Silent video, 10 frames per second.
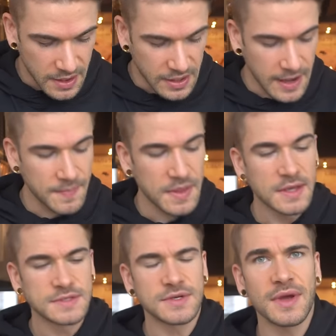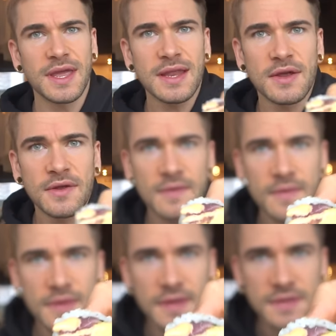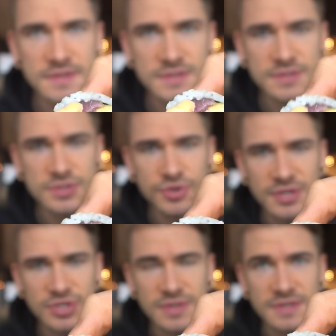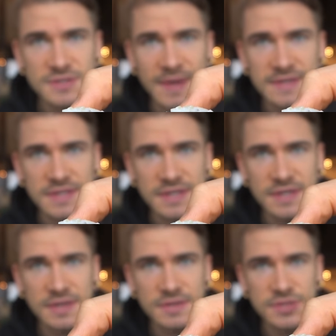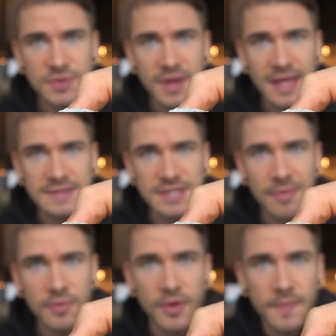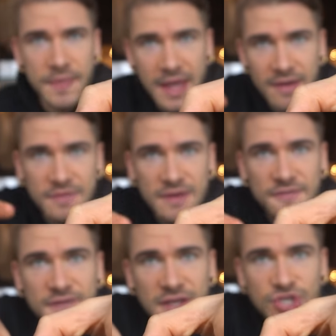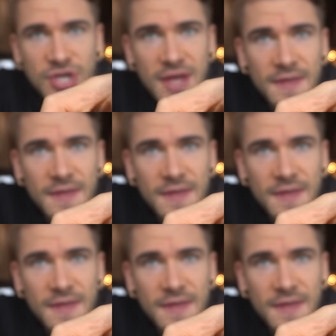Okay, so in here, in the traditional spicy tuna and salmon roll, they have the fish,